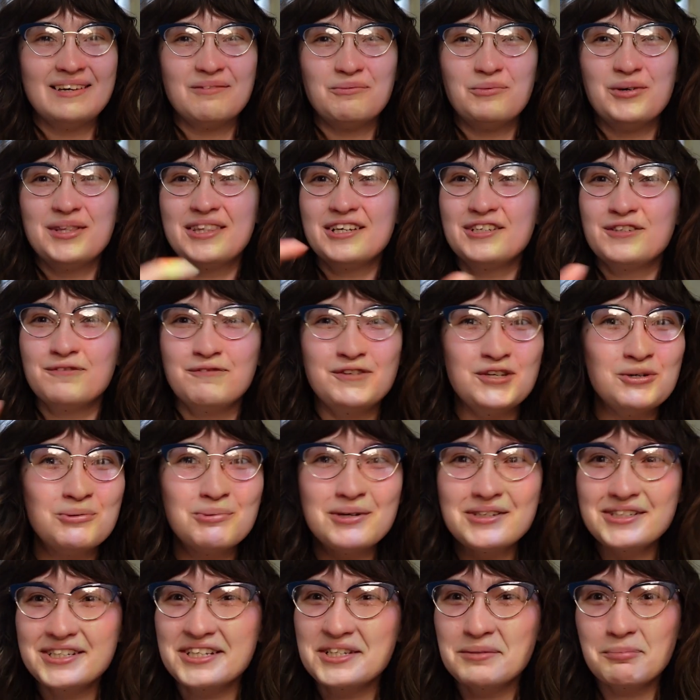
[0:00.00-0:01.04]
with as few
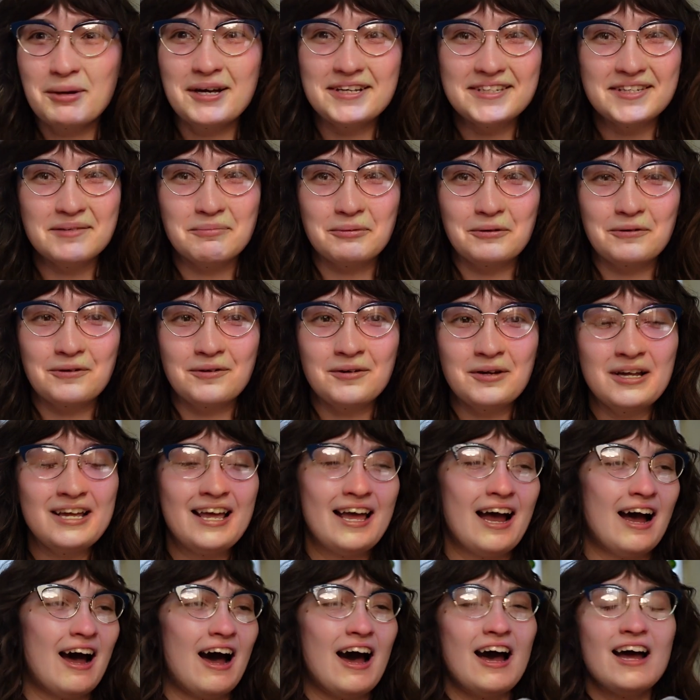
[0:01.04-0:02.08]
words as possible.
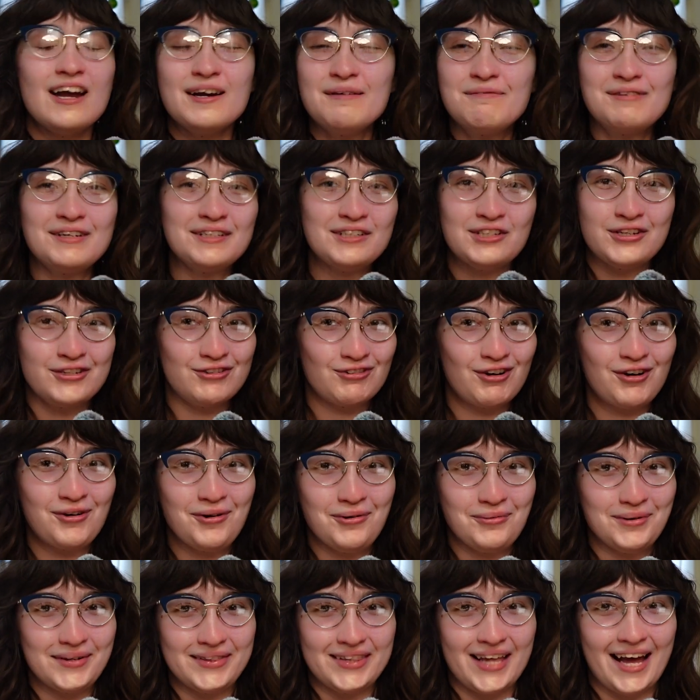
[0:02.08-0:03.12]
I really
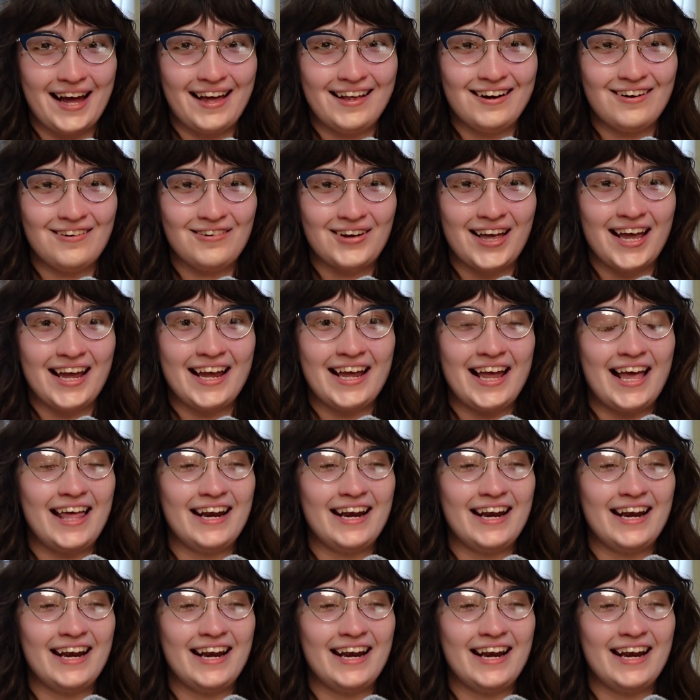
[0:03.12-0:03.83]
struggle with that, okay?